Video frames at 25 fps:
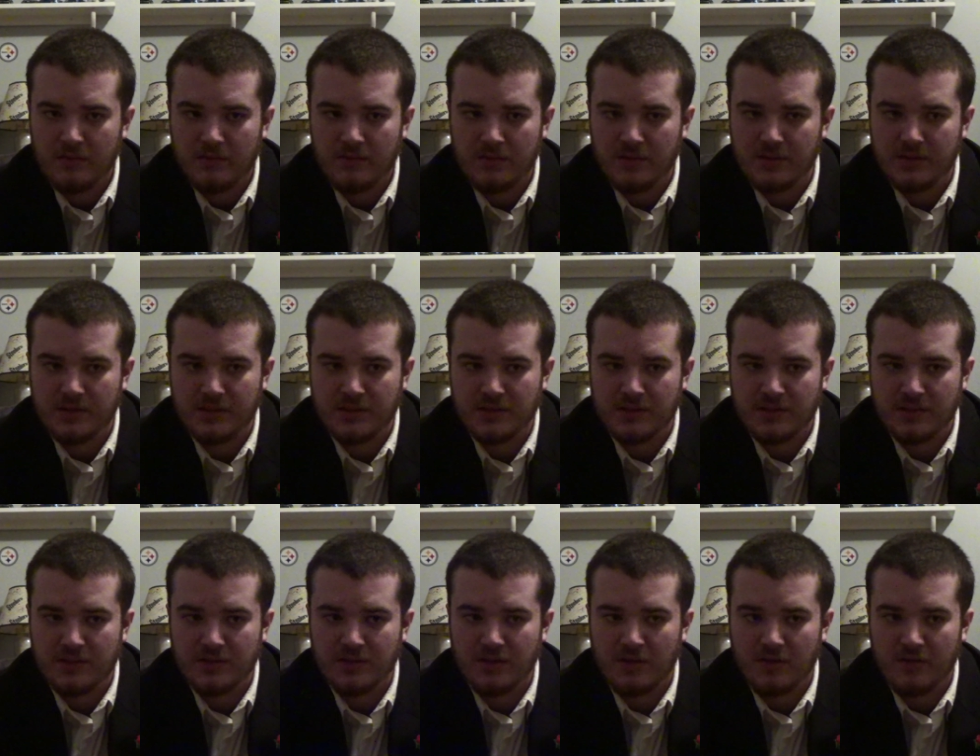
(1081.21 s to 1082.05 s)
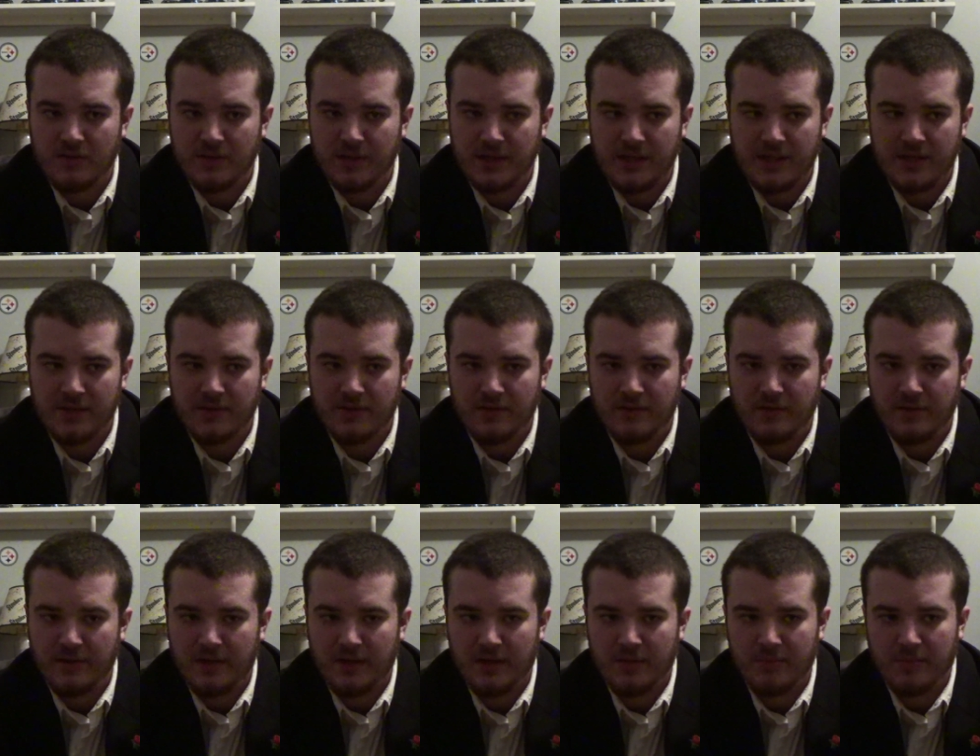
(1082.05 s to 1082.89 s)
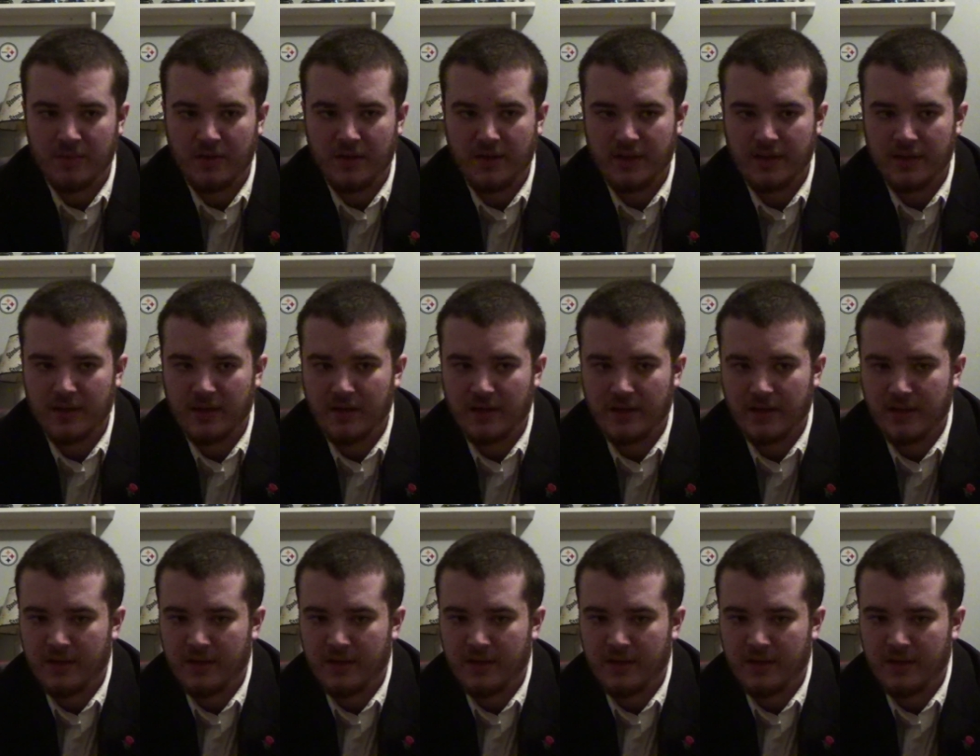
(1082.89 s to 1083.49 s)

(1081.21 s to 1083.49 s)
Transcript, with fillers: It's just, it's all here, and I'm like, I